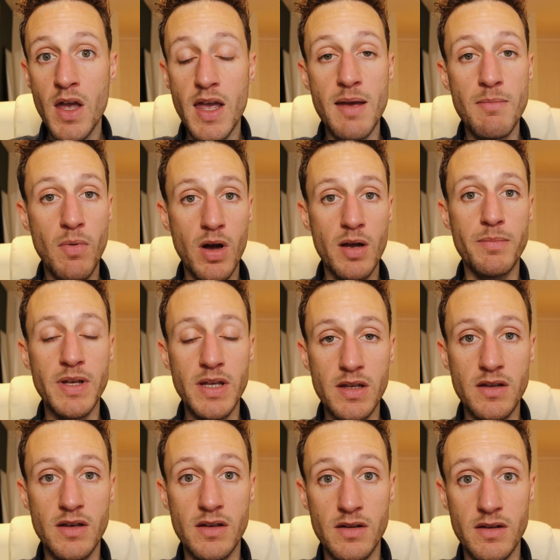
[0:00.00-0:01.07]
It might be
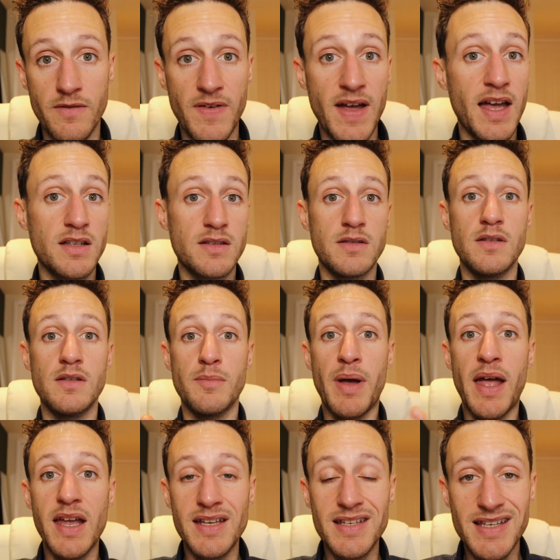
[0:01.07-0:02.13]
that the fact that the
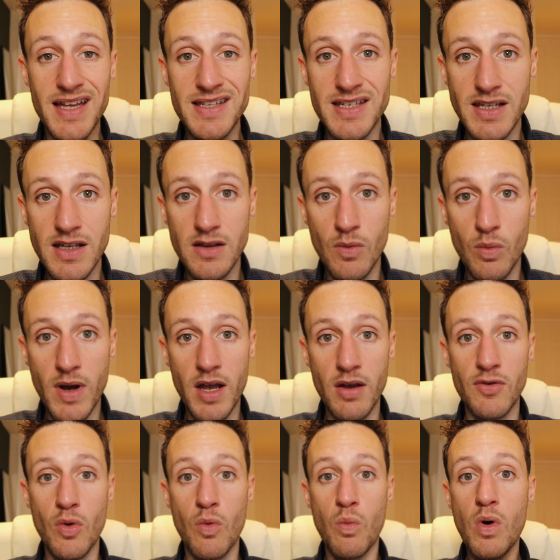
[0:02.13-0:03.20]
pain is getting in the way
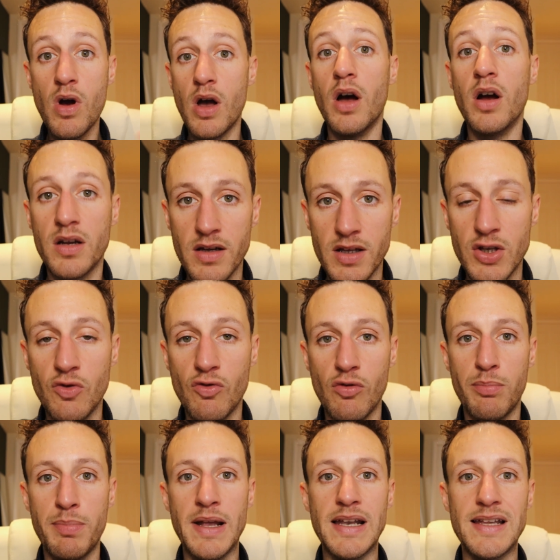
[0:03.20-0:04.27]
of your work and your
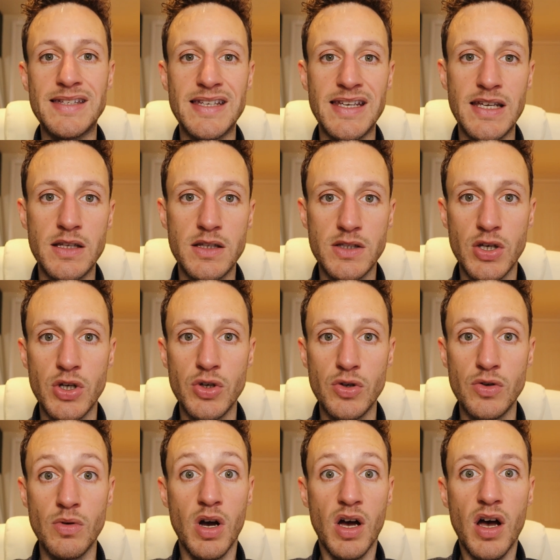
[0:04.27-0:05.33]
ability
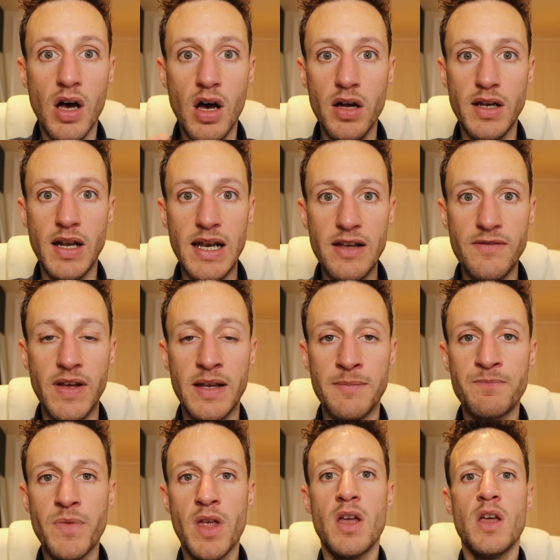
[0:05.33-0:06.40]
to earn a living.
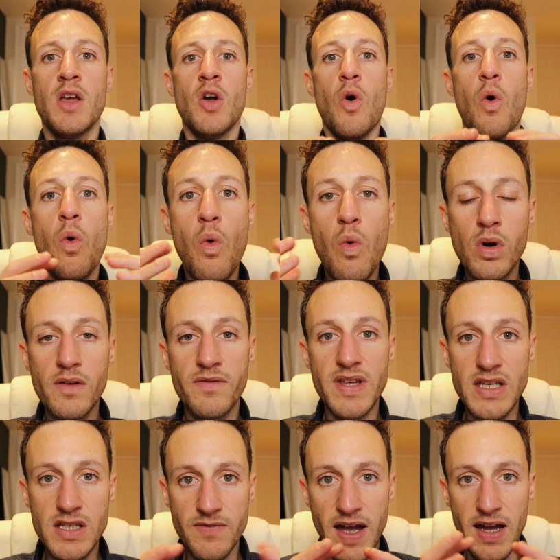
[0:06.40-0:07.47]
All of
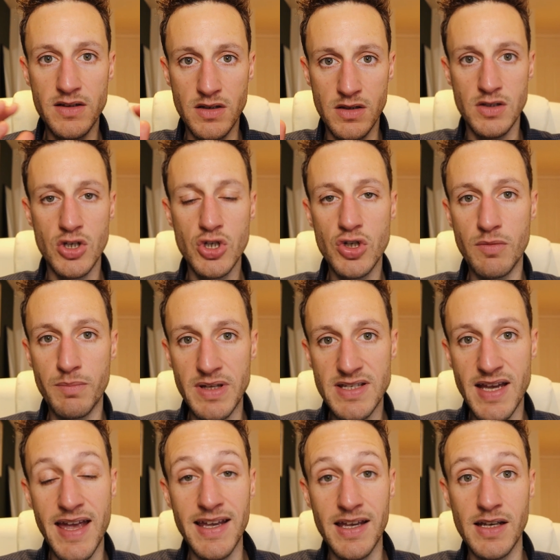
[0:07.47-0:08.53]
these factors should be
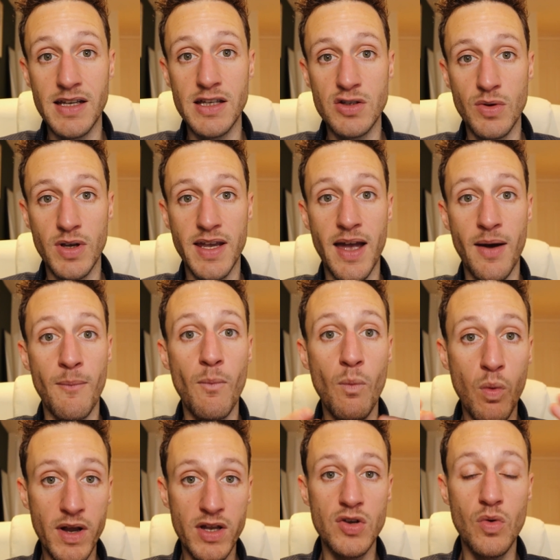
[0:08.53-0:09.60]
taken into account
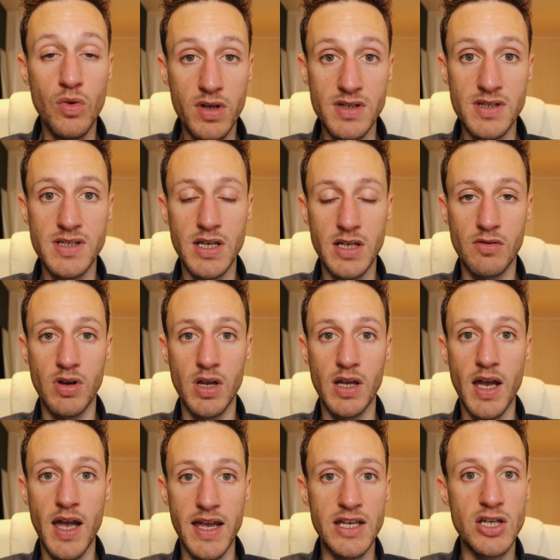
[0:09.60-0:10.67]
when you're considering
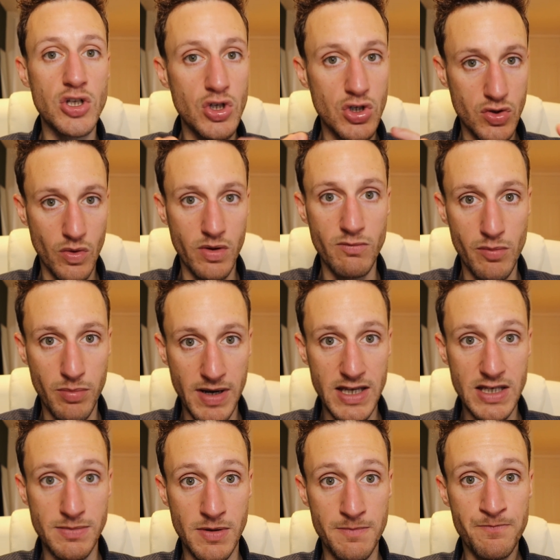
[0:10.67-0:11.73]
a joint
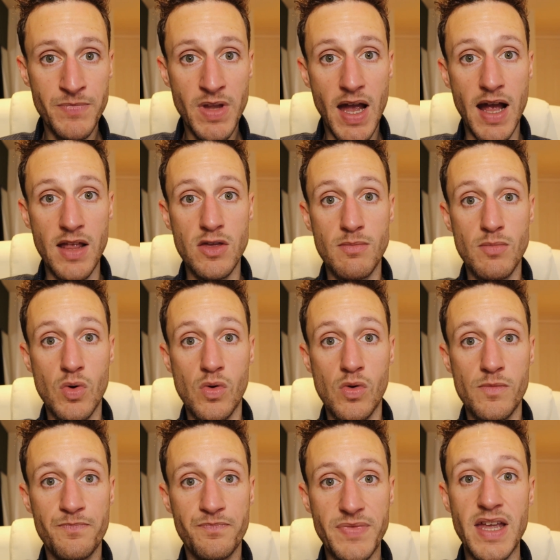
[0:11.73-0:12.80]
replacement. And the
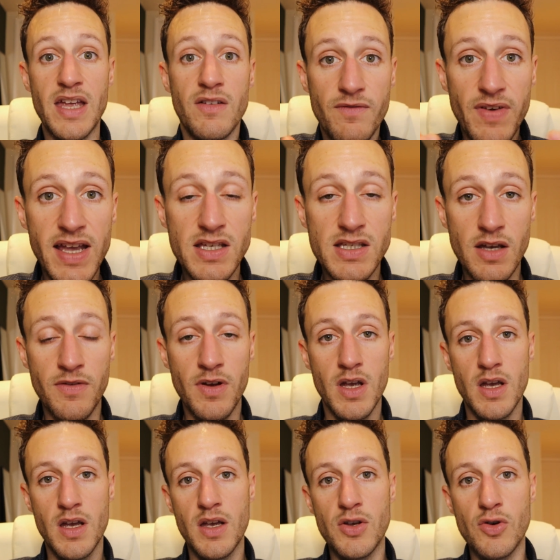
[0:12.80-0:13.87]
more invasive
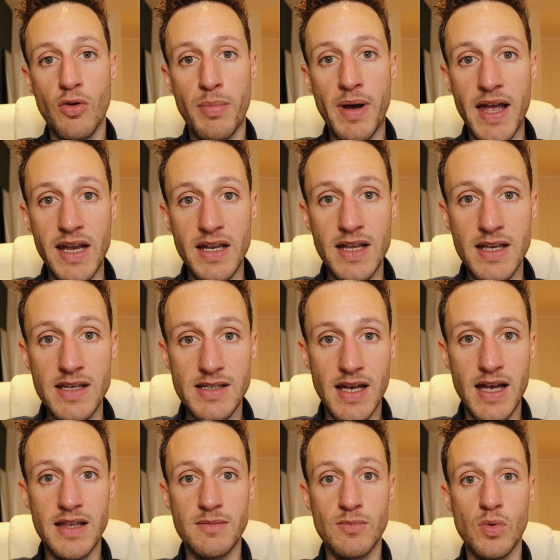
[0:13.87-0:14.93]
your pain
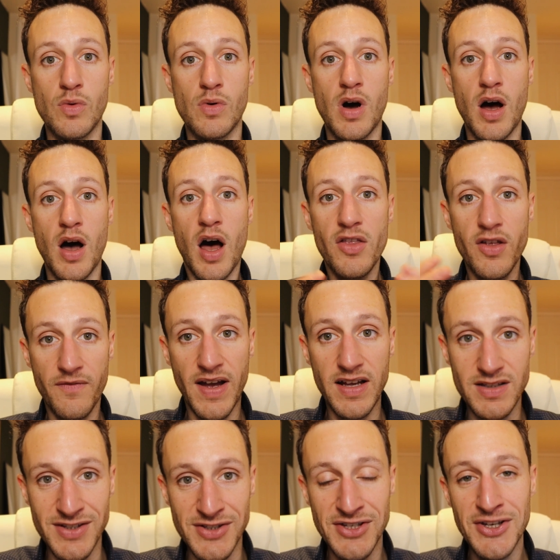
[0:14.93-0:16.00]
is and the more other
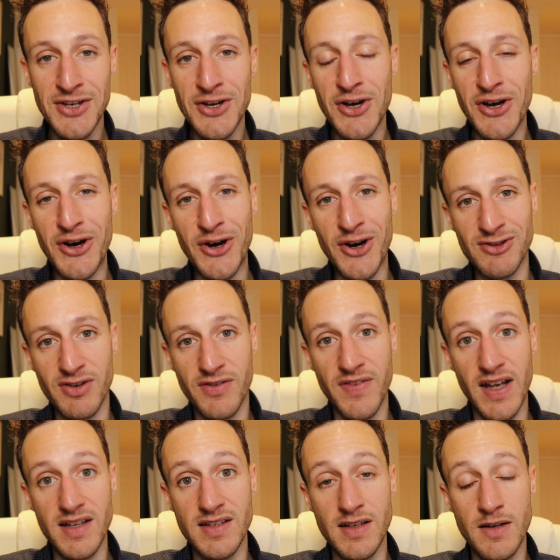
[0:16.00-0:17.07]
factors are
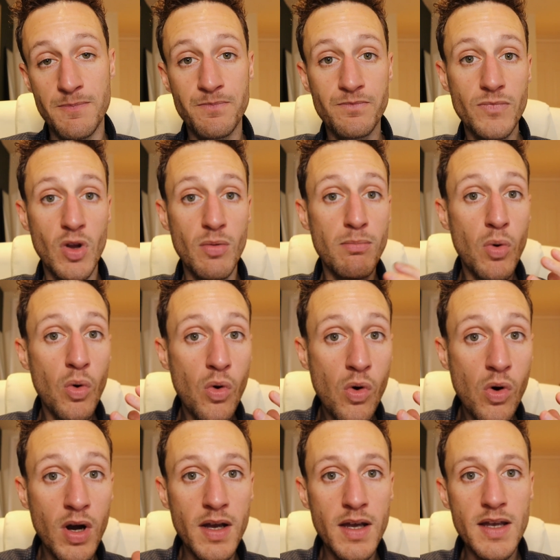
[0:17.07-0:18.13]
affected, the
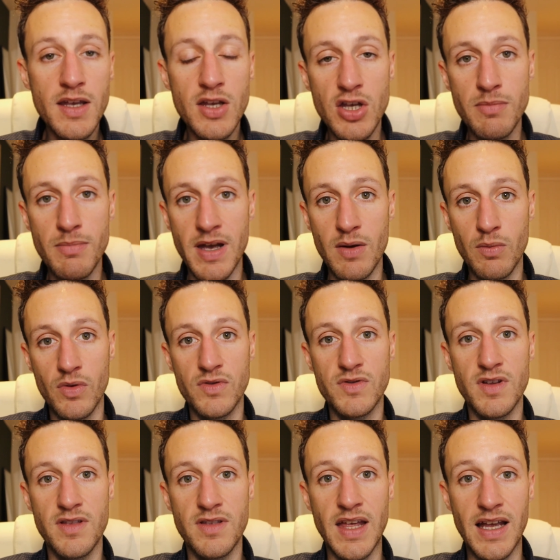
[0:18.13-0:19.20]
more you may want
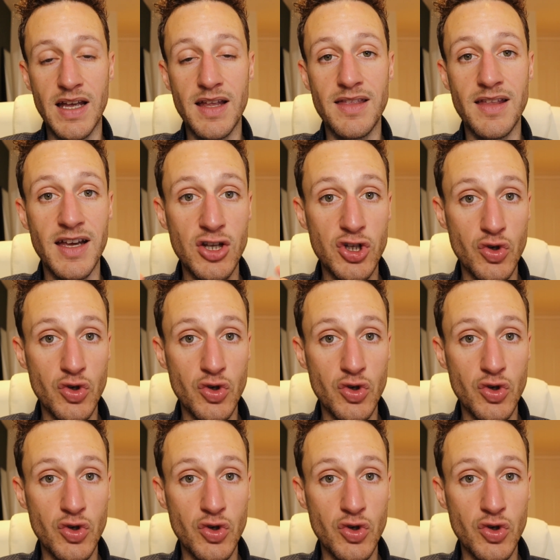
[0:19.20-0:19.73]
to think that a